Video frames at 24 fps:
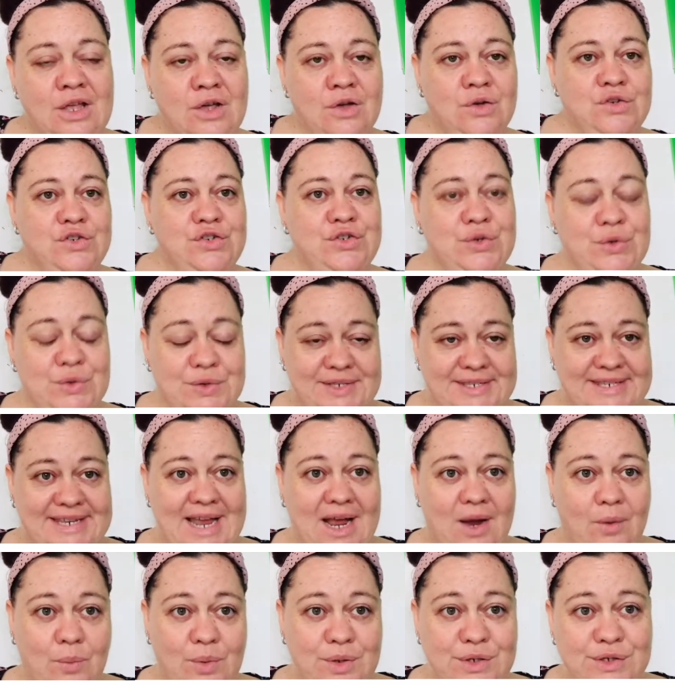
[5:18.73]

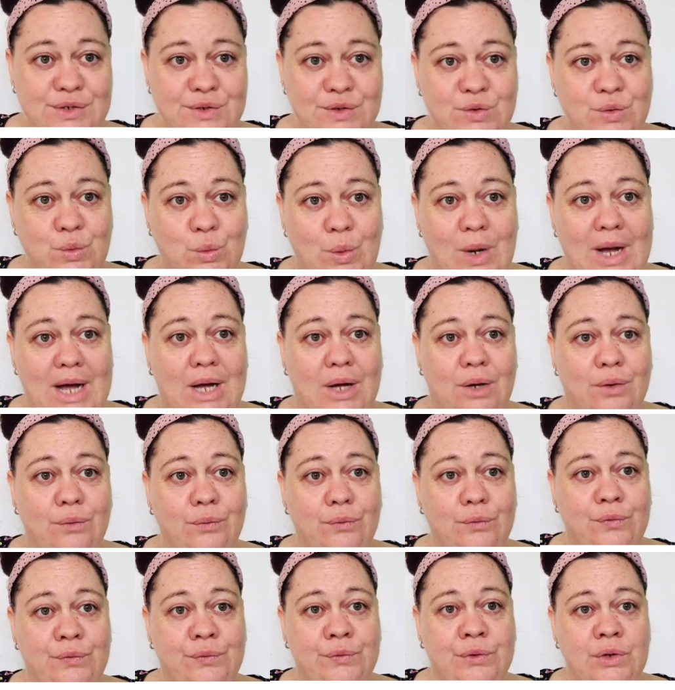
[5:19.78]
Tuesday was 12,
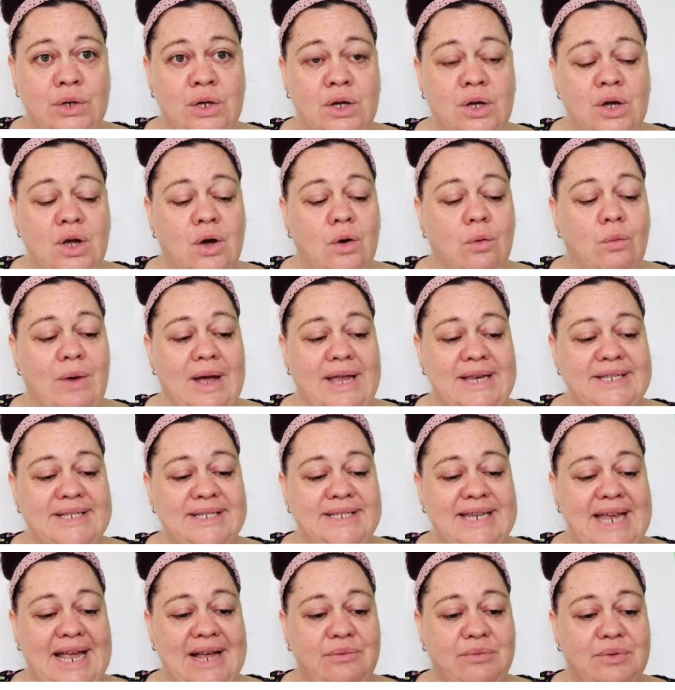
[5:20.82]

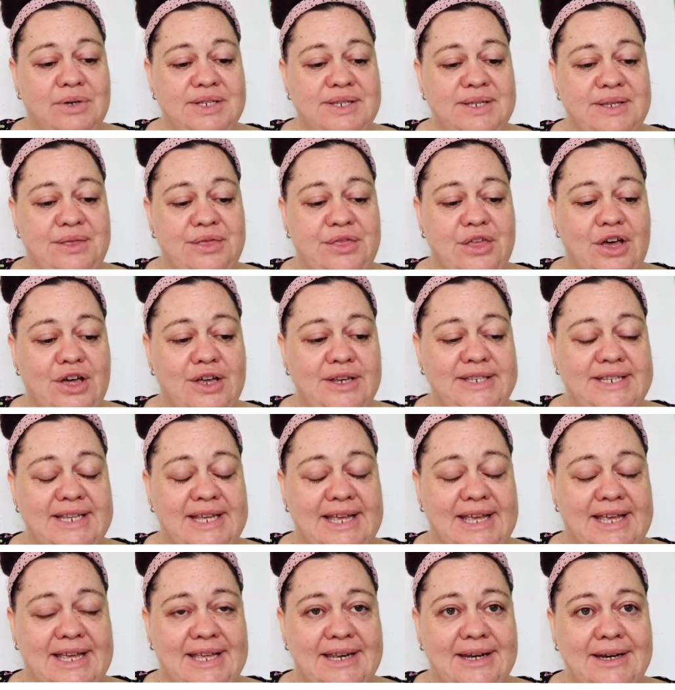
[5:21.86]
Wednesday was
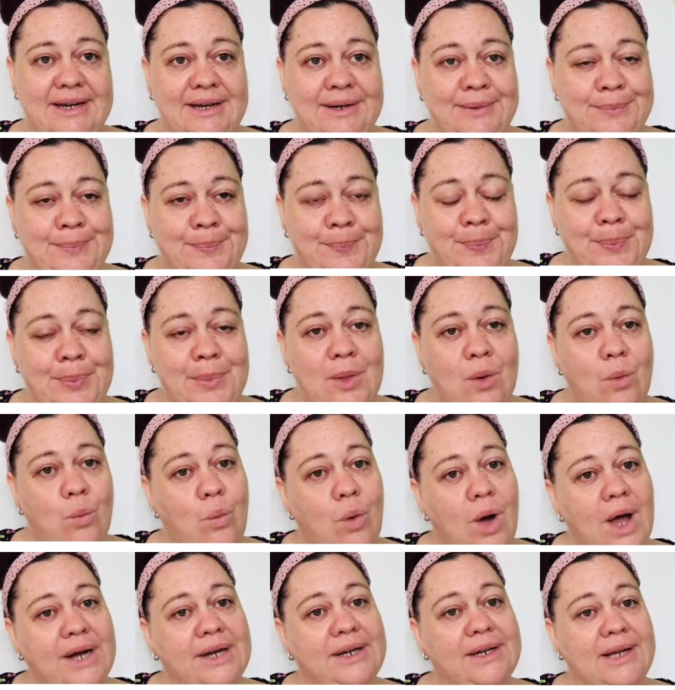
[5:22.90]
13,
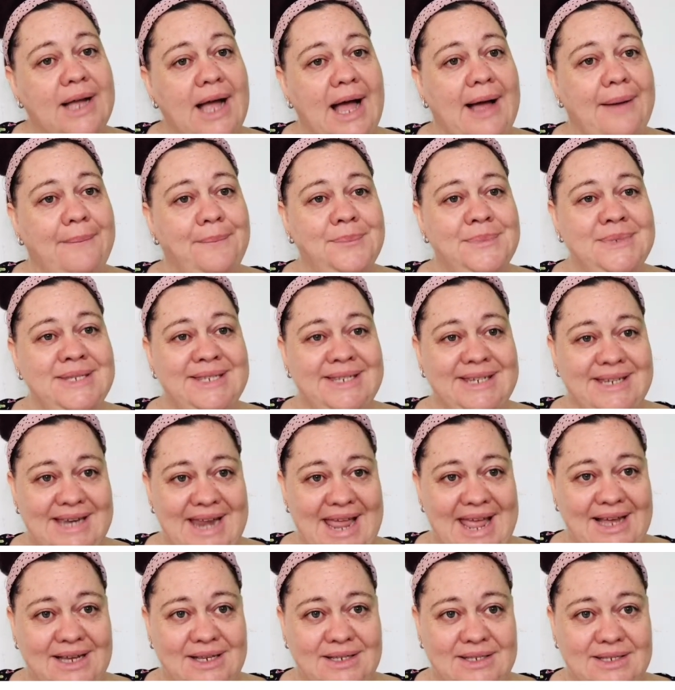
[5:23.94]
what comes
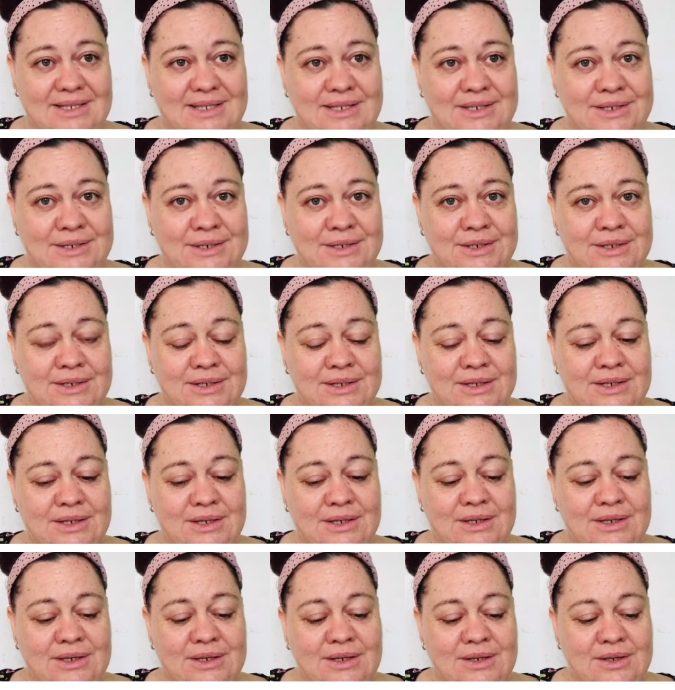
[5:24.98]
next?
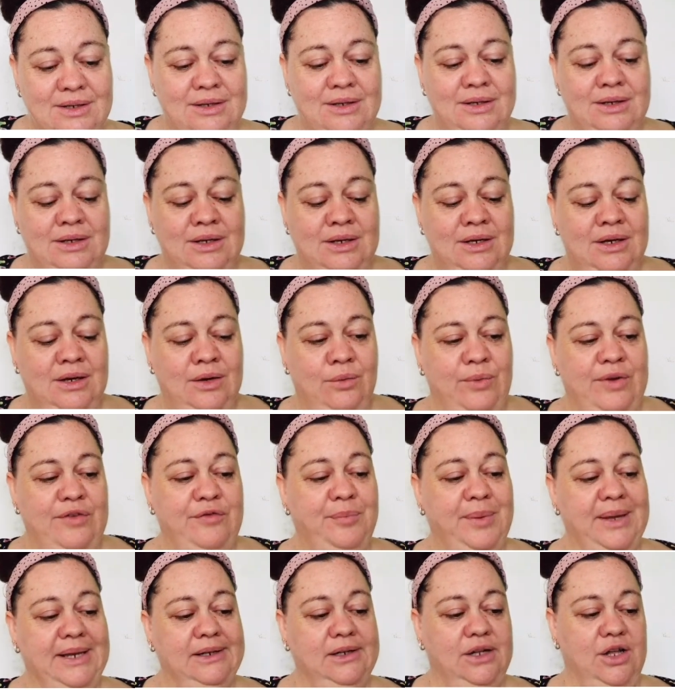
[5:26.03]
We've
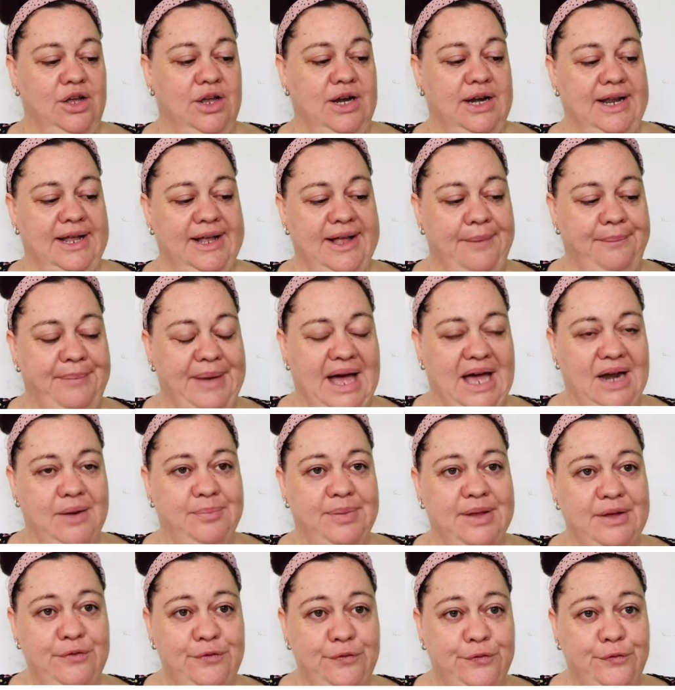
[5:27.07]
been learning about
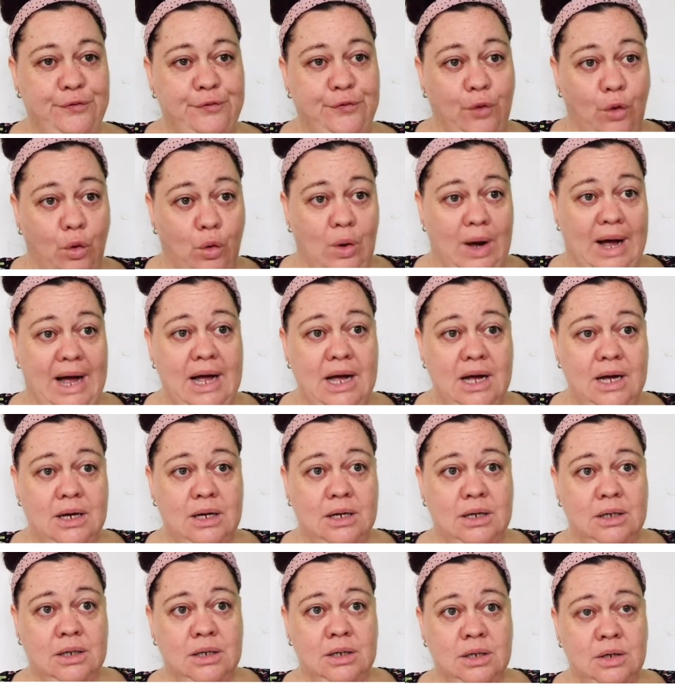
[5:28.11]
before,
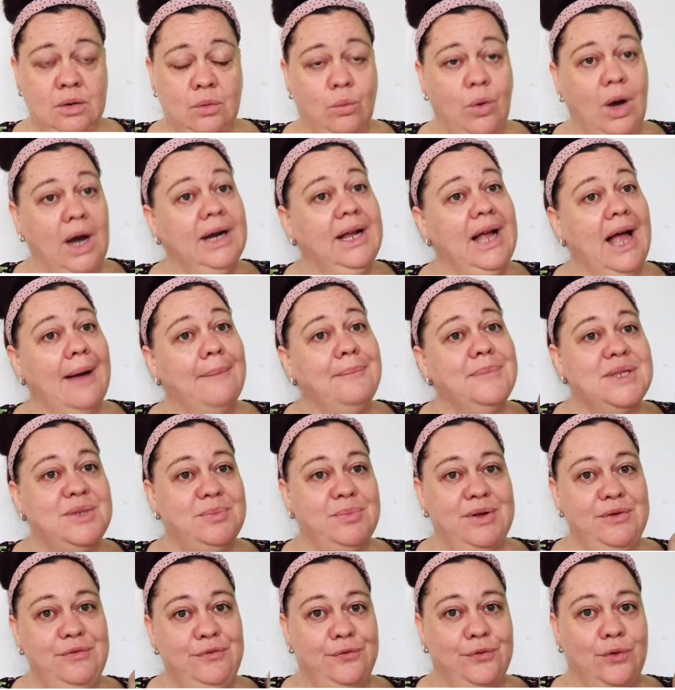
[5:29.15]
what comes
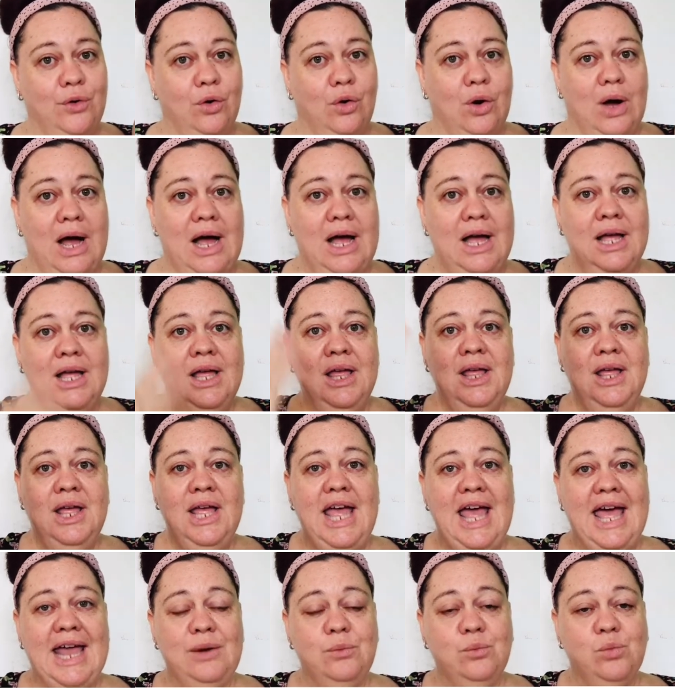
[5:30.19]
before,
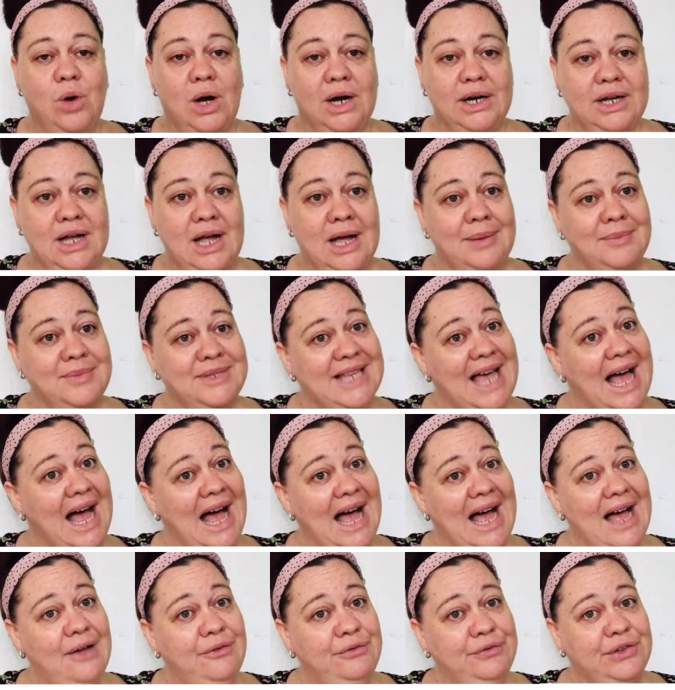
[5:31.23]
and what comes
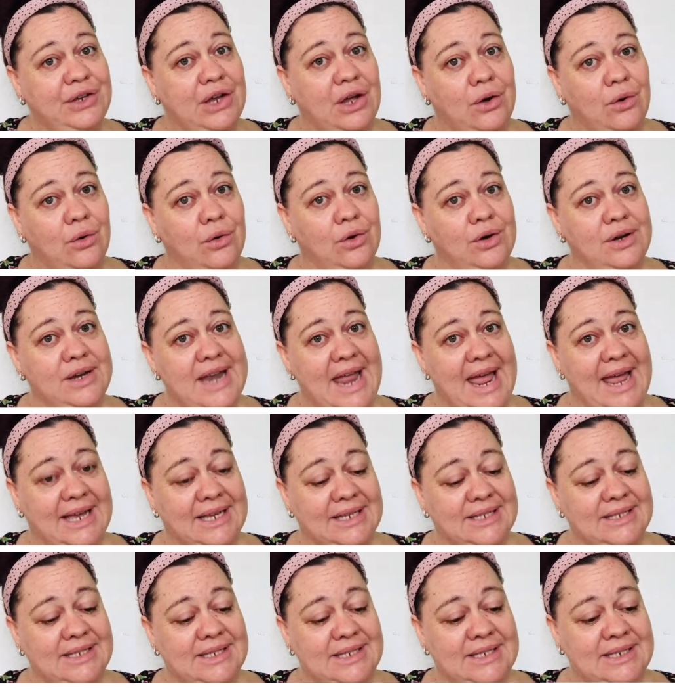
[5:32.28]
after or
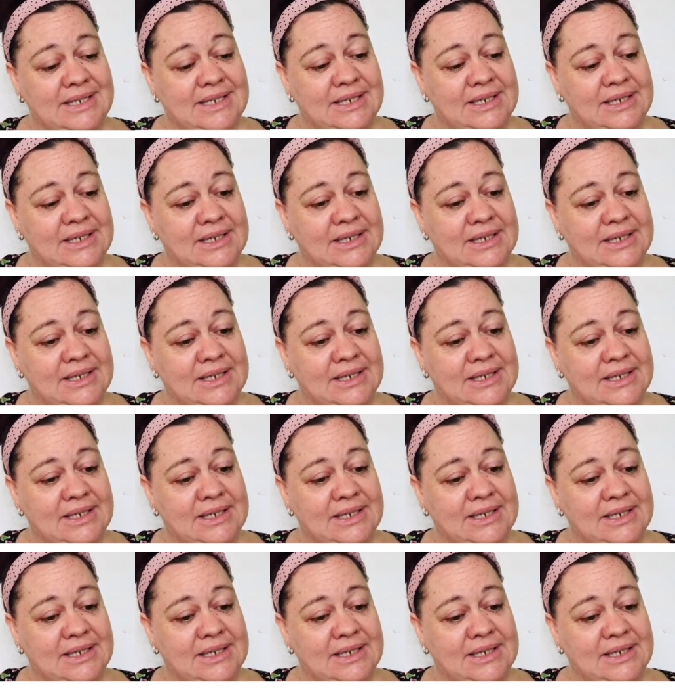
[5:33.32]
next.